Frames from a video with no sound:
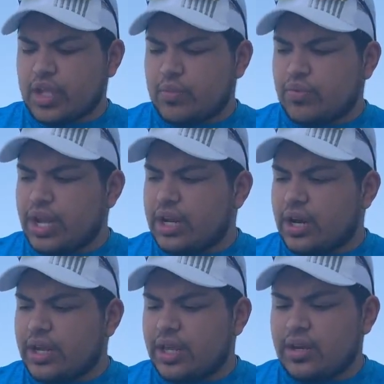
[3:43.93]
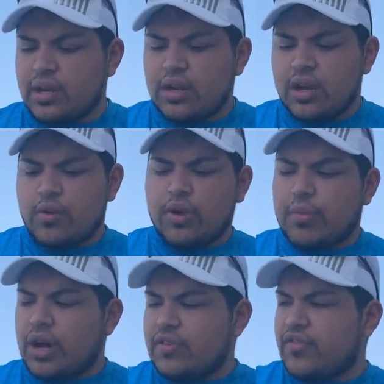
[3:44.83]
braid on it with
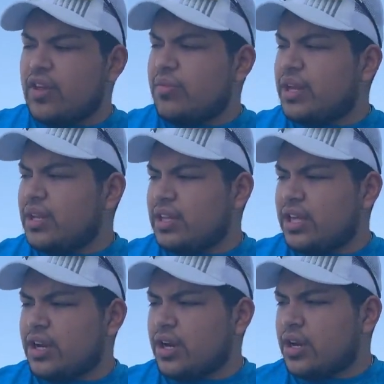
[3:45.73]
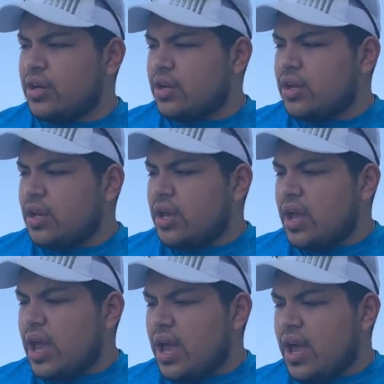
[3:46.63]
monofilament leader,
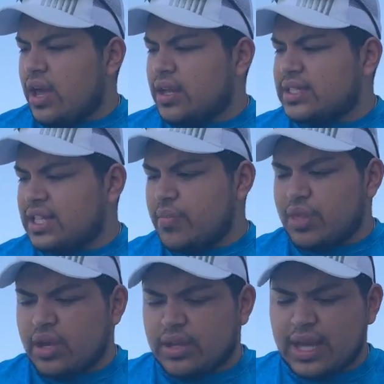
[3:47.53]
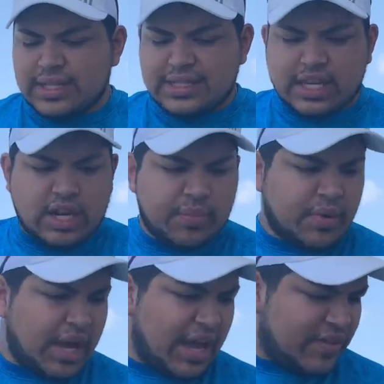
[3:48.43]
and same thing on that setup.
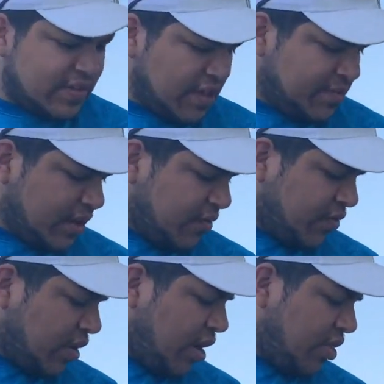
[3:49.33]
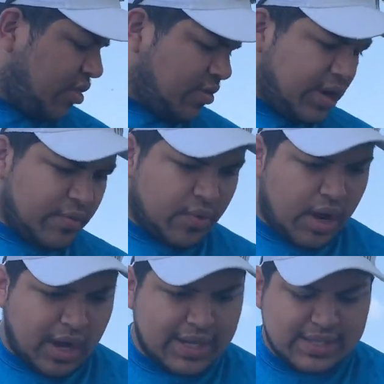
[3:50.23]
I have the same setup for all 3
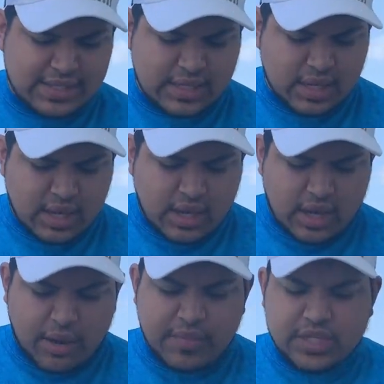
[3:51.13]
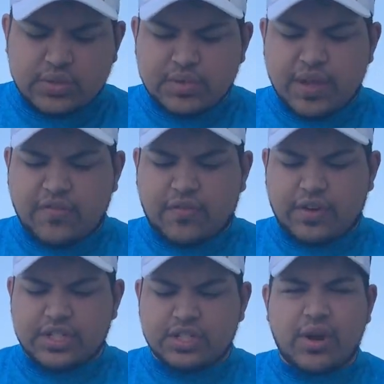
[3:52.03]
rods. This was my
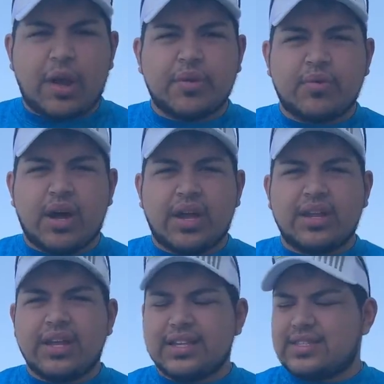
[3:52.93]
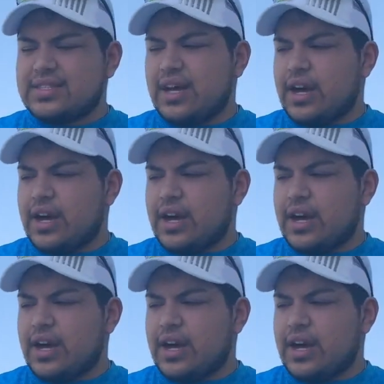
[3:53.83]
first crappie rod. It's